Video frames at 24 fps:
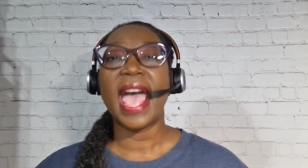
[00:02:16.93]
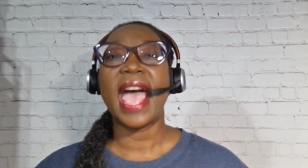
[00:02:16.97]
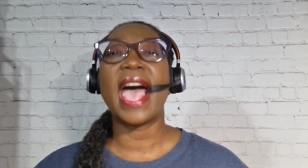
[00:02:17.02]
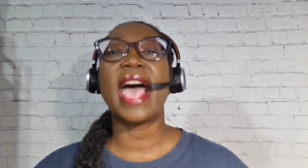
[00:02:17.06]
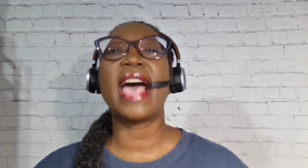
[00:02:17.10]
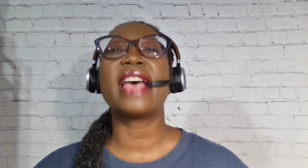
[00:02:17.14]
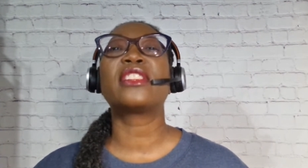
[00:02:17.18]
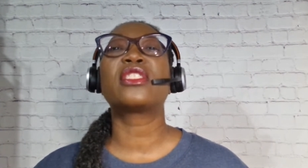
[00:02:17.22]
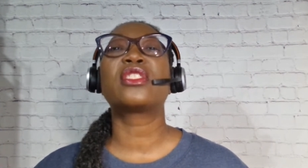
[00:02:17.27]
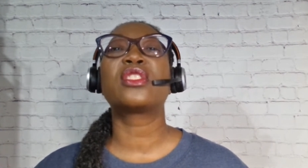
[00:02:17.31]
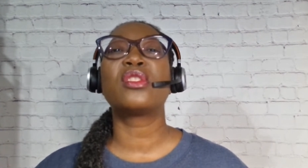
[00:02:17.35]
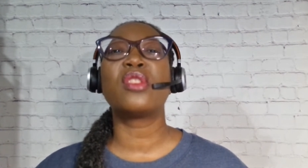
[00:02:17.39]

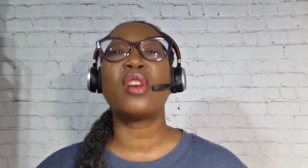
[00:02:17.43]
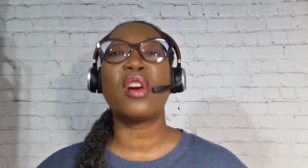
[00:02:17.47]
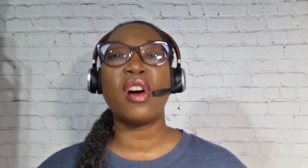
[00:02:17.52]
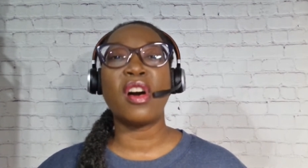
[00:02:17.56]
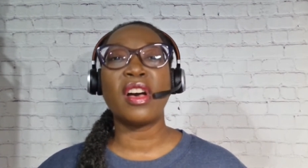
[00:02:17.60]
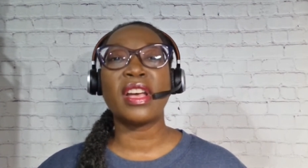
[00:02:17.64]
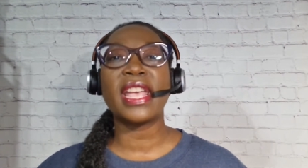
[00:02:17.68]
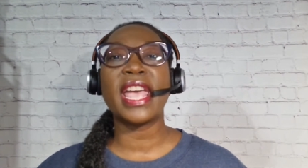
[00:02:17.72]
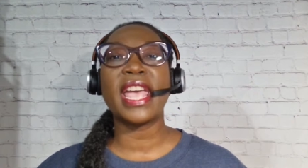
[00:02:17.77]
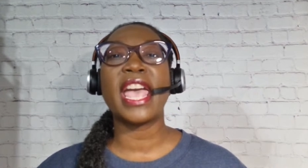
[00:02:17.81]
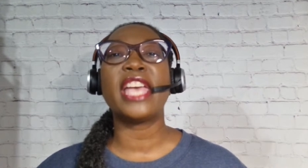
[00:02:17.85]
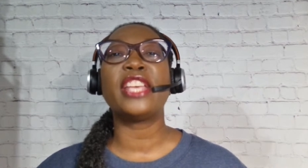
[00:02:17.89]
as
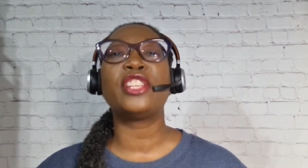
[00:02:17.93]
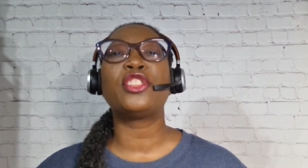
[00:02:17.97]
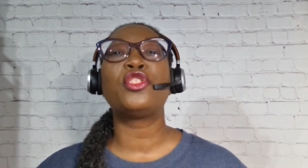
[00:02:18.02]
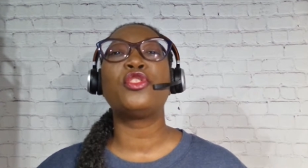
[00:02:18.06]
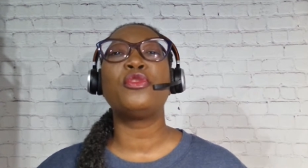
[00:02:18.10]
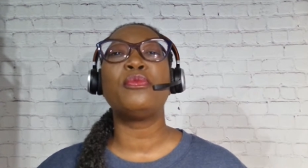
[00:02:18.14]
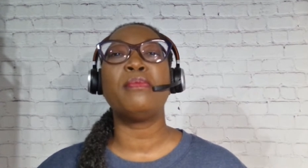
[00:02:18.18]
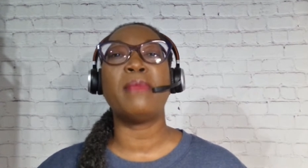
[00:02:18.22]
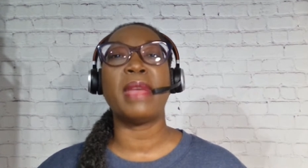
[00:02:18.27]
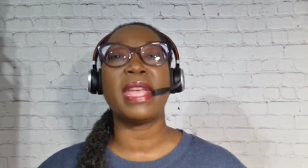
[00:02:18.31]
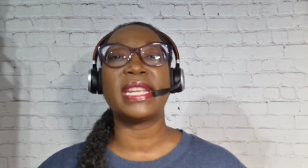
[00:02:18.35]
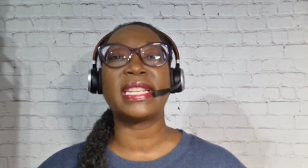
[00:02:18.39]
long as you
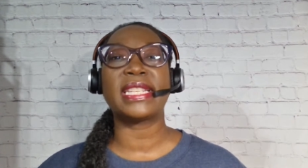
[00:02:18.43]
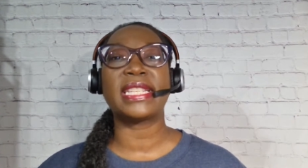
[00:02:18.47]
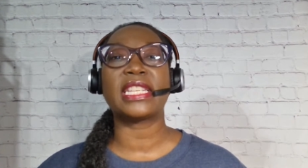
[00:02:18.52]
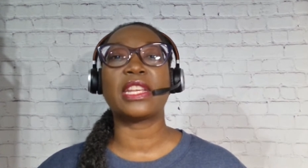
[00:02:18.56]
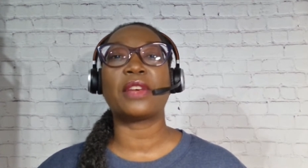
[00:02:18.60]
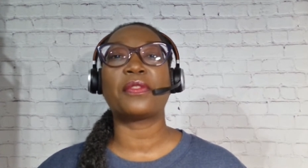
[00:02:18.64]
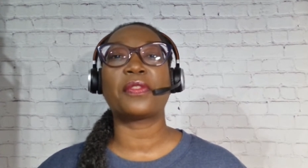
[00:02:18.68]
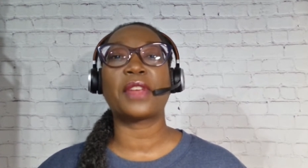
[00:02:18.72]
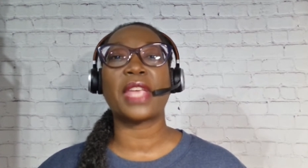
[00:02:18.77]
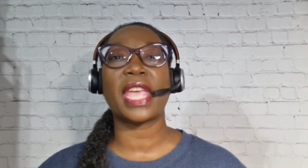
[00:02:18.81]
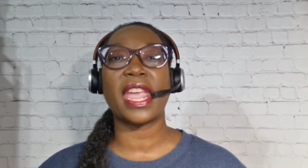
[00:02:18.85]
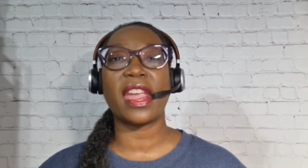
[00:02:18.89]
make
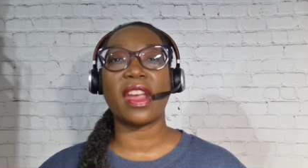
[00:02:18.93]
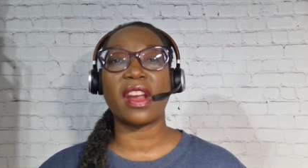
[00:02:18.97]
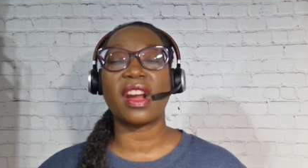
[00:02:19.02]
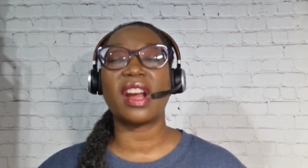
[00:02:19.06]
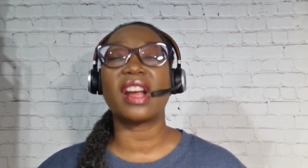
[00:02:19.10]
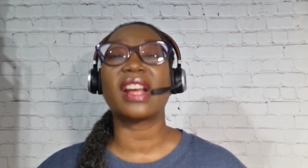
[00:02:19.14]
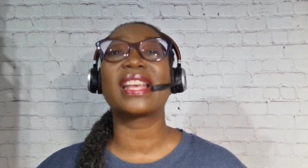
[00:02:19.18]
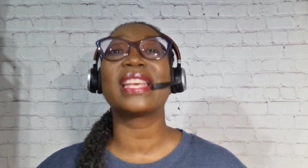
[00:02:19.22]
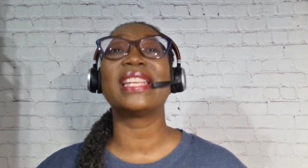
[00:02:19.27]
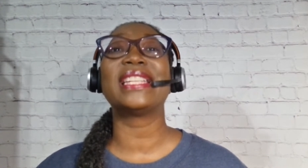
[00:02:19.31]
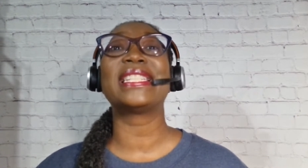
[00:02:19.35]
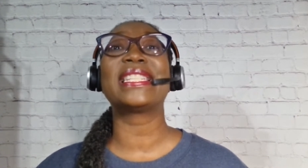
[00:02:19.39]
self-care a
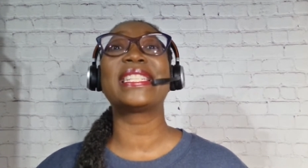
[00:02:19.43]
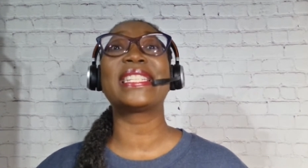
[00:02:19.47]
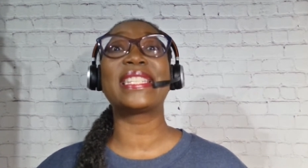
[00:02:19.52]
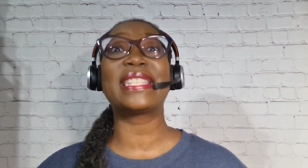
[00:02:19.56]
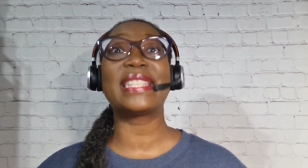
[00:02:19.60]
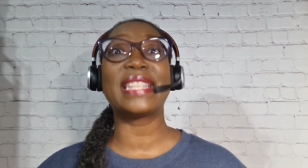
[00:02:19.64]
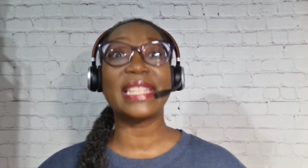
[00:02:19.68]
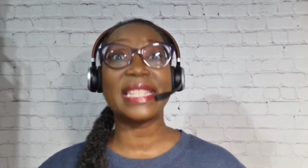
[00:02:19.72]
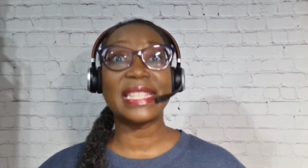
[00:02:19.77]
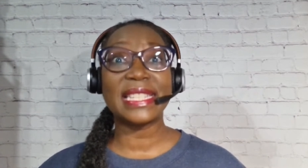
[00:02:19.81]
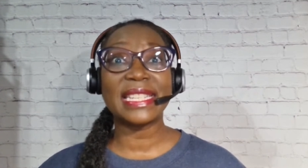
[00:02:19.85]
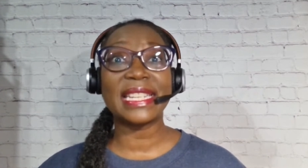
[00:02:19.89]

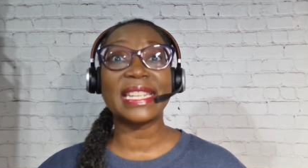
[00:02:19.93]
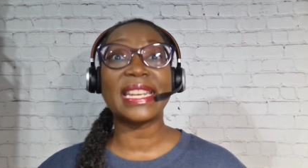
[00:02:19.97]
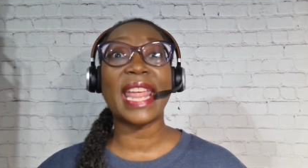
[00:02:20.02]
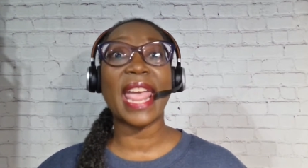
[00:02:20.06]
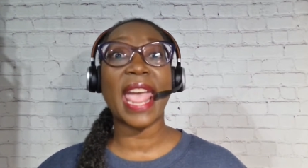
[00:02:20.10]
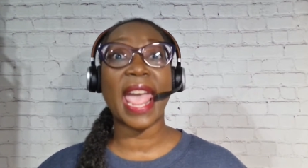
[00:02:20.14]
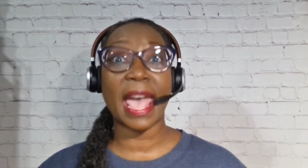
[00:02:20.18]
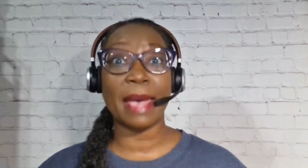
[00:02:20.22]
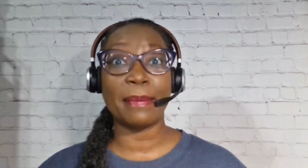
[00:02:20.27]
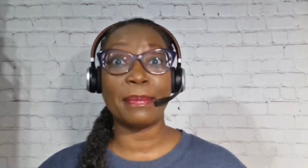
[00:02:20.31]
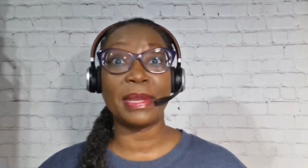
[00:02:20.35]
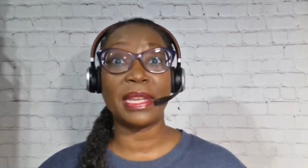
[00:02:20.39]
consistent
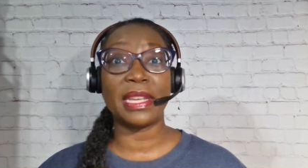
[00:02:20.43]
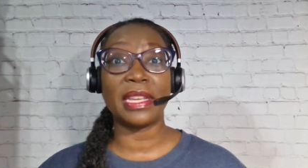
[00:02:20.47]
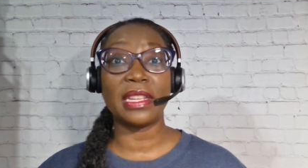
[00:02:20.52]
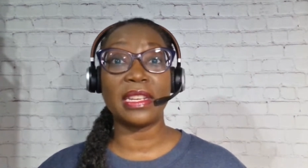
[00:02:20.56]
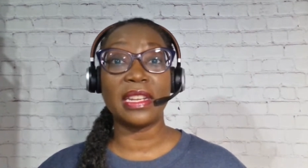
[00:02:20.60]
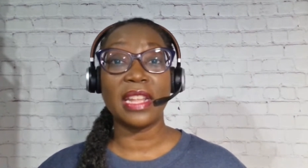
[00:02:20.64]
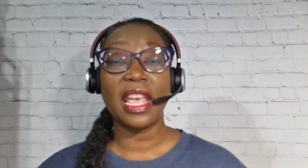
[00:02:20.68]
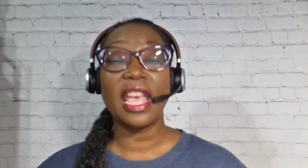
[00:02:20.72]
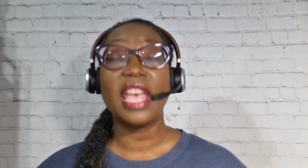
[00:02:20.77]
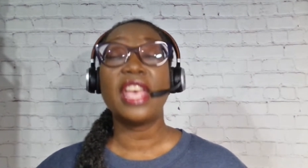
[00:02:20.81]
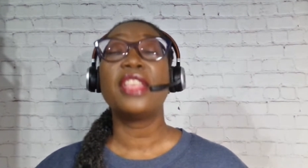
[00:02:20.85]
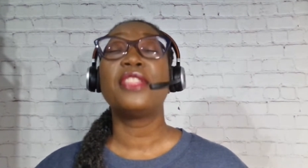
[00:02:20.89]
habit,
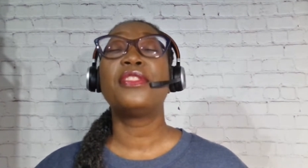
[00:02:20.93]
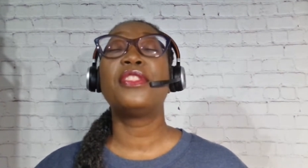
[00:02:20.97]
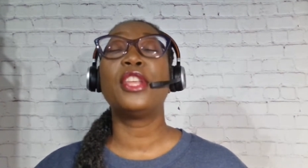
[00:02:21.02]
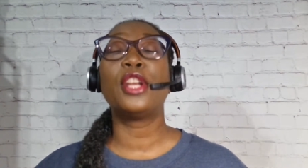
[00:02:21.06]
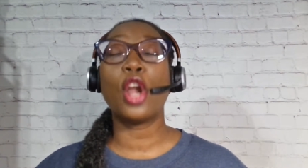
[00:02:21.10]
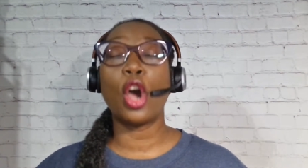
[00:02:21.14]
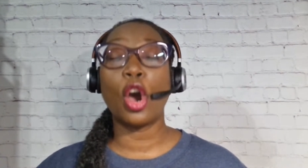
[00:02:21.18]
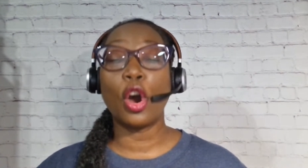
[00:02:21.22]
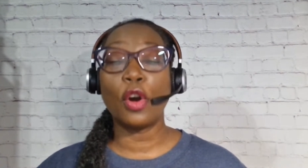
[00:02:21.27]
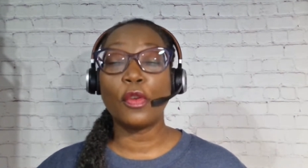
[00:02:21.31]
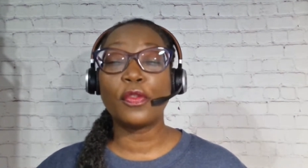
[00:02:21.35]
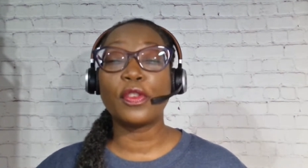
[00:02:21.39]
then
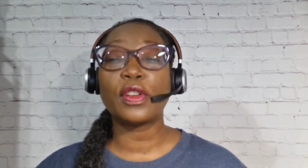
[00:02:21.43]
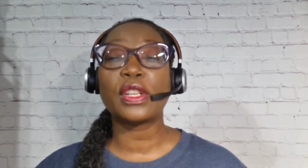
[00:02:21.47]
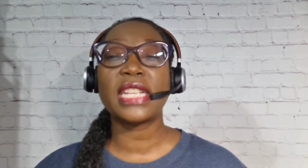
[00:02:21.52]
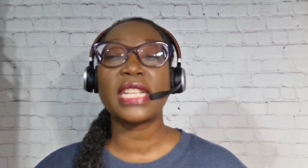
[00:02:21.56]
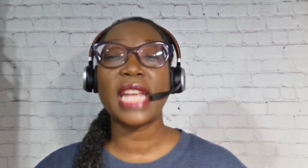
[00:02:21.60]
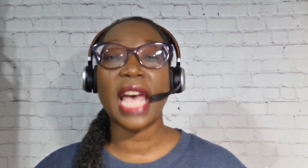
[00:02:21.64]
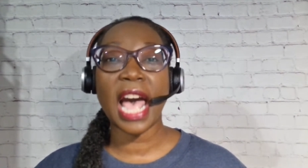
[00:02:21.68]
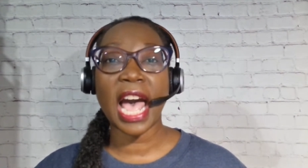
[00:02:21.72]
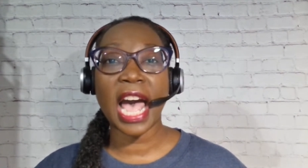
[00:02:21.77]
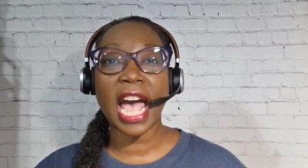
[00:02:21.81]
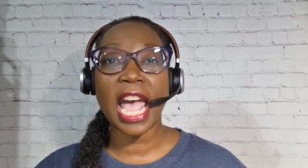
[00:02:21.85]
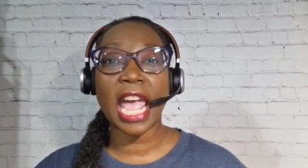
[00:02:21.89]
over
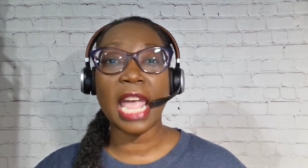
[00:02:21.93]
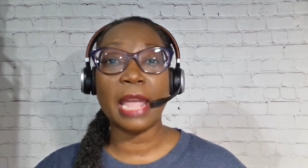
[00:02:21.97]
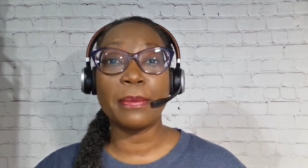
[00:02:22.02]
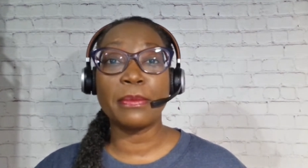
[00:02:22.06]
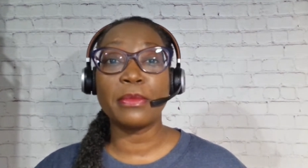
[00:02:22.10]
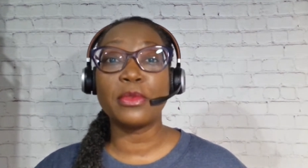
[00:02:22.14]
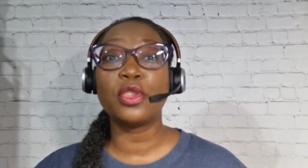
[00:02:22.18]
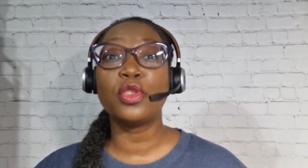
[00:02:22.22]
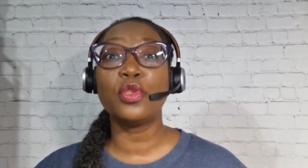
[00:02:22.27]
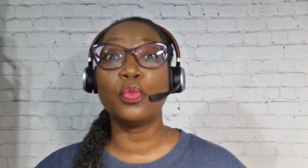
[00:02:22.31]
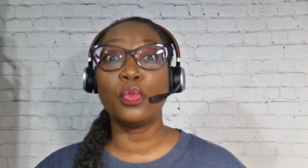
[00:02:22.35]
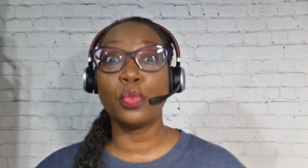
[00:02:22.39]
time
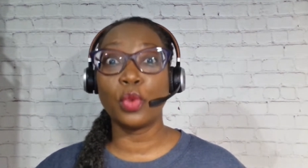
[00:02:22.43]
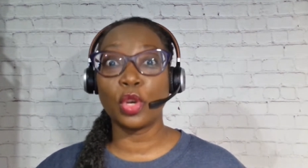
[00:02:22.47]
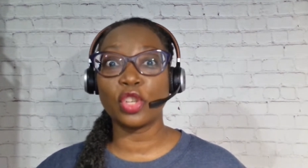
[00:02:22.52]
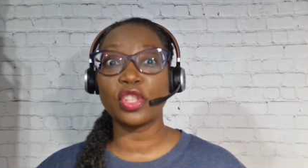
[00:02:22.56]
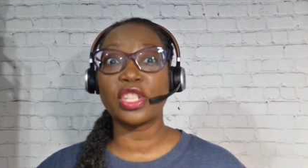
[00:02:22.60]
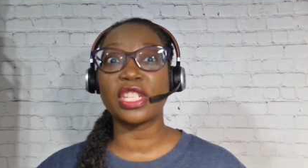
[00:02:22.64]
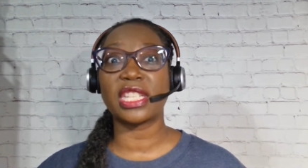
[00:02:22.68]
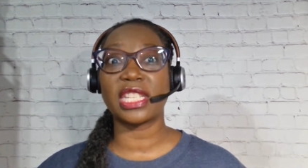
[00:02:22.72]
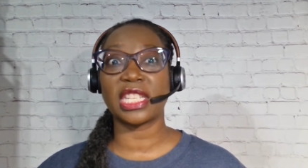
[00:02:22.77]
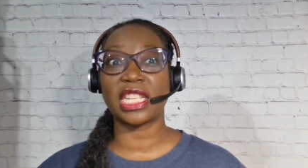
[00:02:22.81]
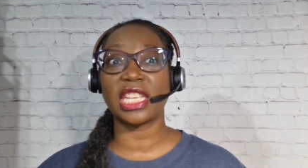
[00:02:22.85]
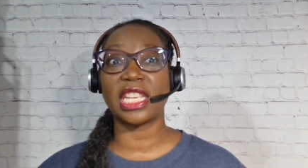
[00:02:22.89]
you will
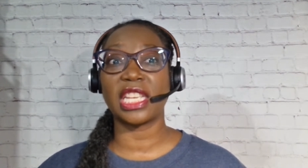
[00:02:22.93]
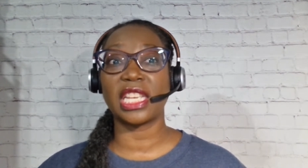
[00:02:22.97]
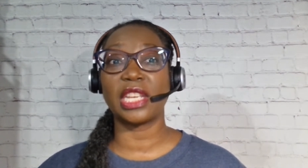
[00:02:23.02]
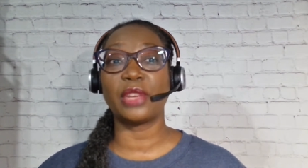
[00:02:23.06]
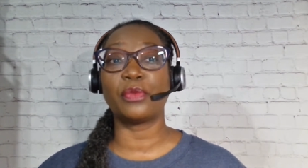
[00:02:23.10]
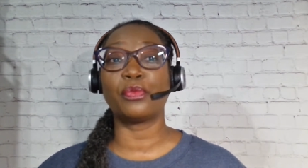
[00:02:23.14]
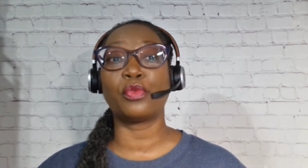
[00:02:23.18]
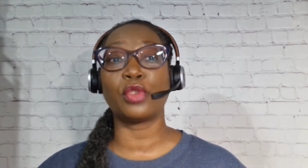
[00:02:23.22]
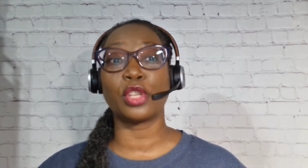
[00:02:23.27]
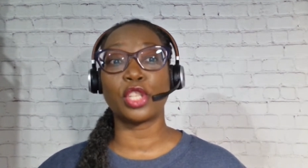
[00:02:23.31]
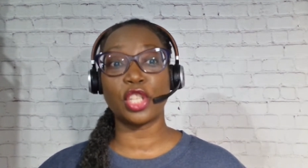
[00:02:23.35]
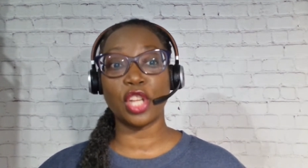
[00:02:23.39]
see
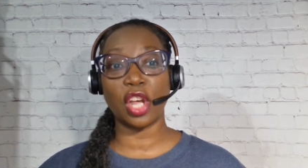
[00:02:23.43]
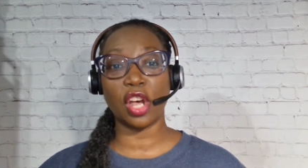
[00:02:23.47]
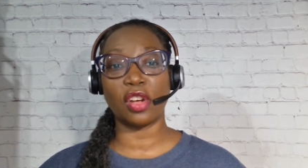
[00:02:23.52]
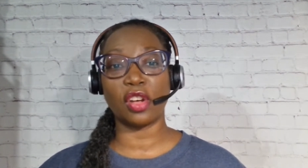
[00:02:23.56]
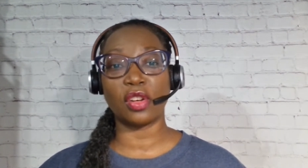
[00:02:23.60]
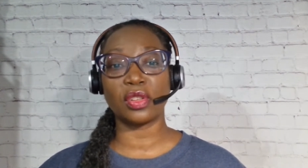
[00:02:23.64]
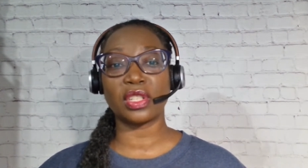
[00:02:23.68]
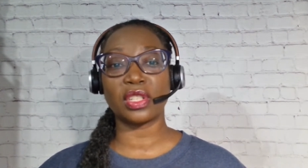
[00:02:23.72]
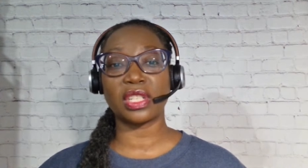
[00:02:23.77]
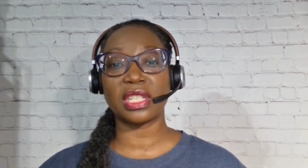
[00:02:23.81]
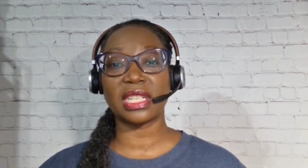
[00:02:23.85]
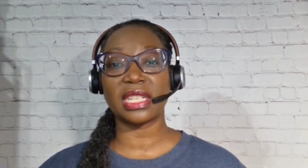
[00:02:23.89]

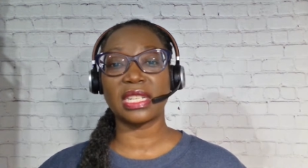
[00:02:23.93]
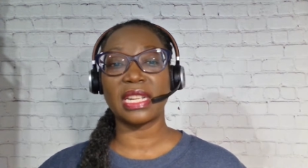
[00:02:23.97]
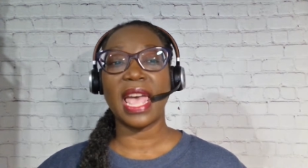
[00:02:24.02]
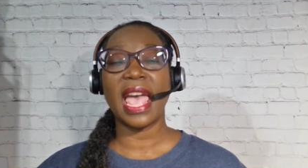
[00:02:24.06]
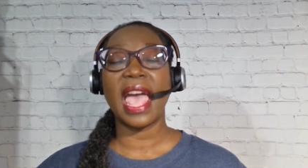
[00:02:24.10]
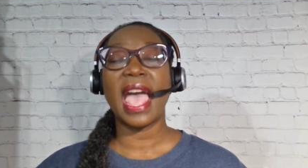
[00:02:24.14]
results.